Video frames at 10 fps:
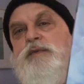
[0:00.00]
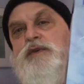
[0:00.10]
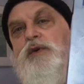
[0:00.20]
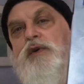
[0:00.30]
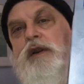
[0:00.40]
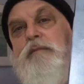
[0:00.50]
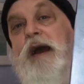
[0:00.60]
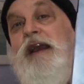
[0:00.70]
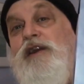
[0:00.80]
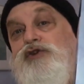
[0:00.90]
was ordered
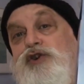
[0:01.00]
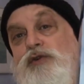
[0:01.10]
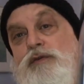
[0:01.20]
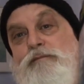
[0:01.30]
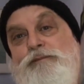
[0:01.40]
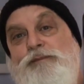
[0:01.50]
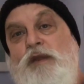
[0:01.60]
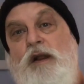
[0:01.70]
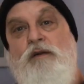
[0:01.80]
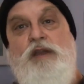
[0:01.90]
back in June
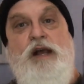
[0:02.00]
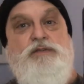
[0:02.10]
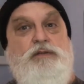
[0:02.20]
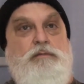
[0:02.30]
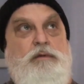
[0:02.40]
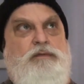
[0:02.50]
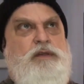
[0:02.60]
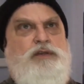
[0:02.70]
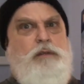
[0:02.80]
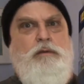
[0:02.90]
of
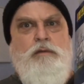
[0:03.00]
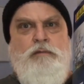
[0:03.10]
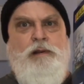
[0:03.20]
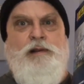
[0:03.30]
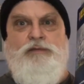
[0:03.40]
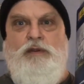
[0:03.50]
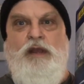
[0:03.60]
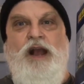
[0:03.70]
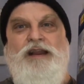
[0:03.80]
this year, not last year.